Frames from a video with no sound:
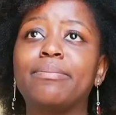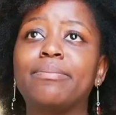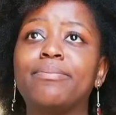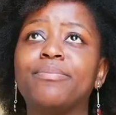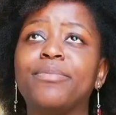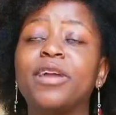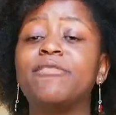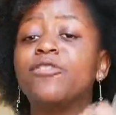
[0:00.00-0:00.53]

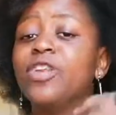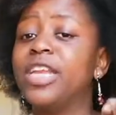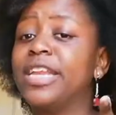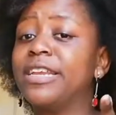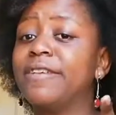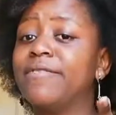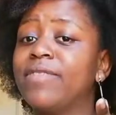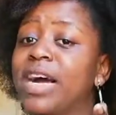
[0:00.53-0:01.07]
if you need
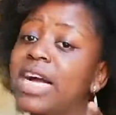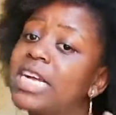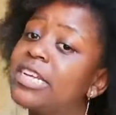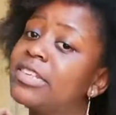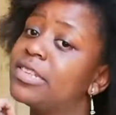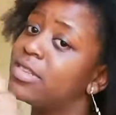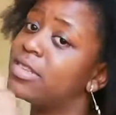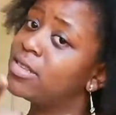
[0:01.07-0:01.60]

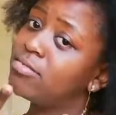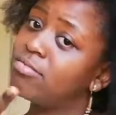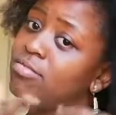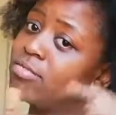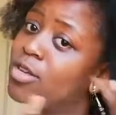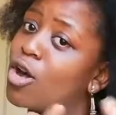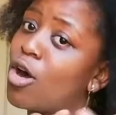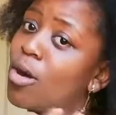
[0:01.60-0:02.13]
advice,
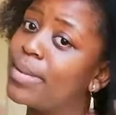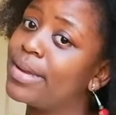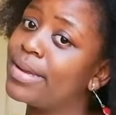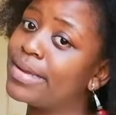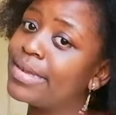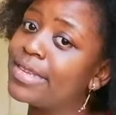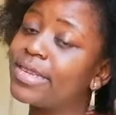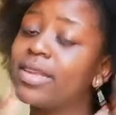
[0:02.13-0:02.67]
comments,